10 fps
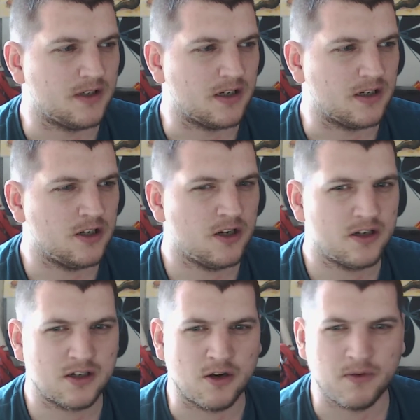
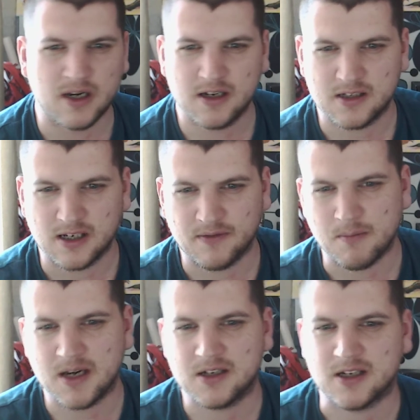years ago when I used to live in
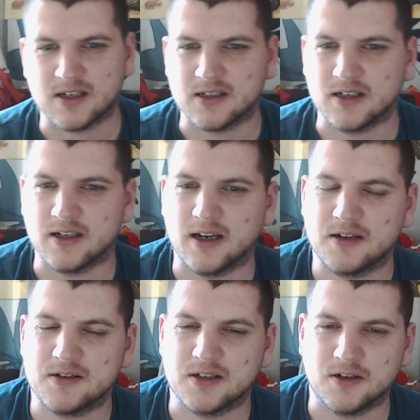Manchester, I
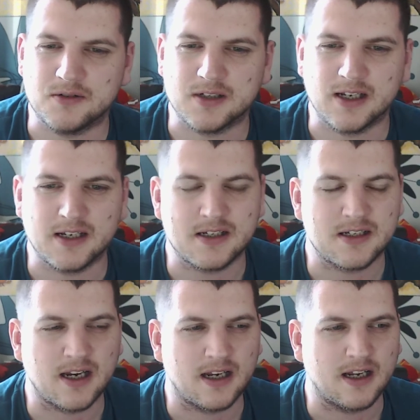used to go to like this
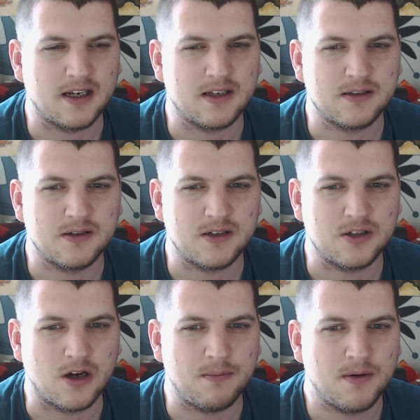second-hand
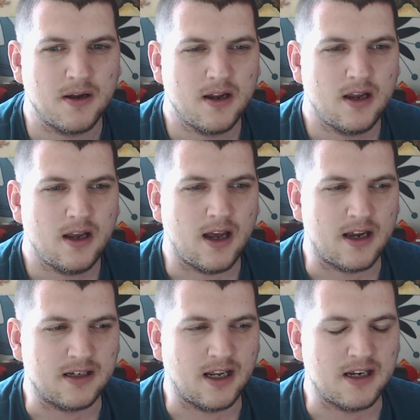shop
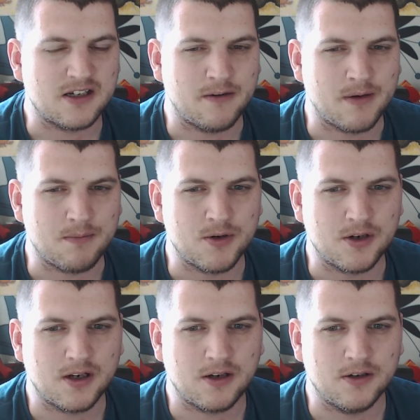and get this comic
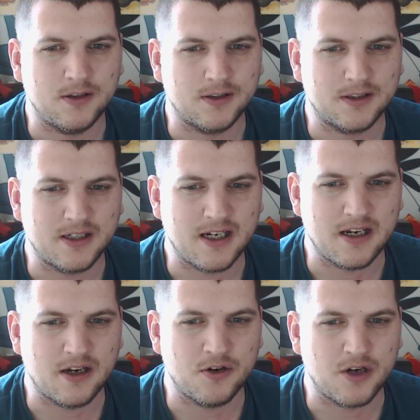book called The
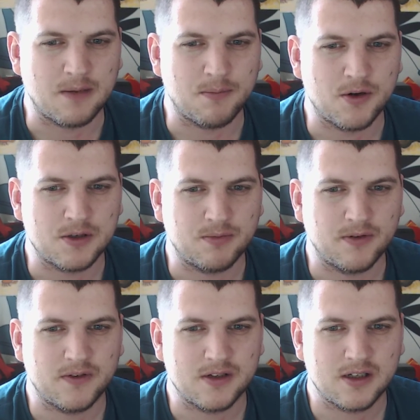Annoying Post
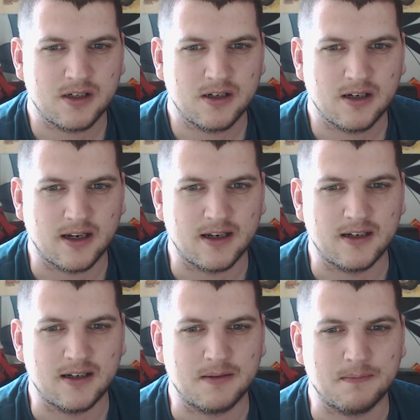Brothers,
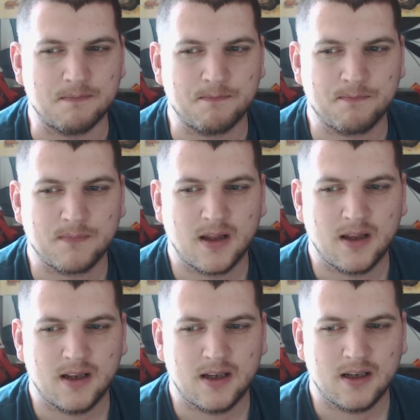and
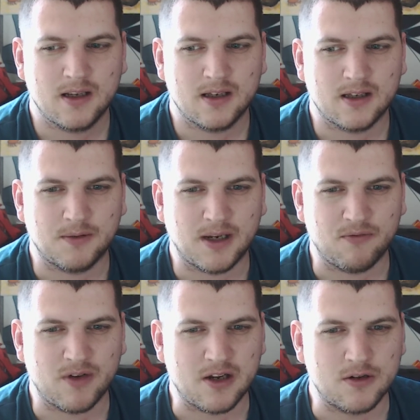they were like
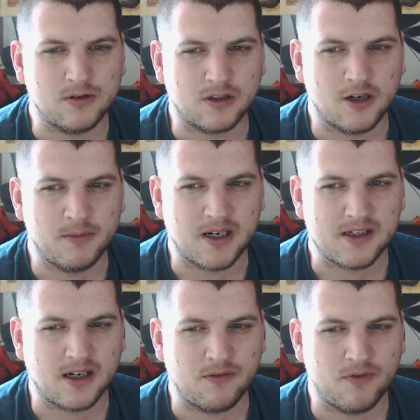really old
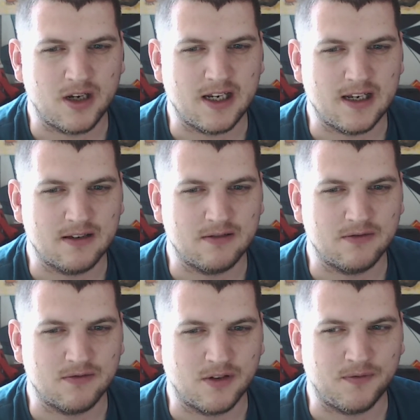comics and I really
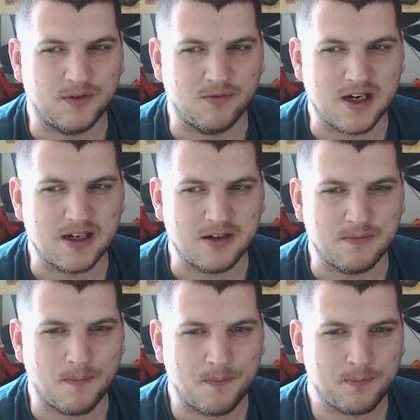loved reading
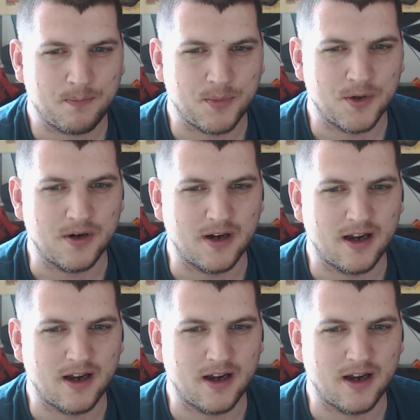them, but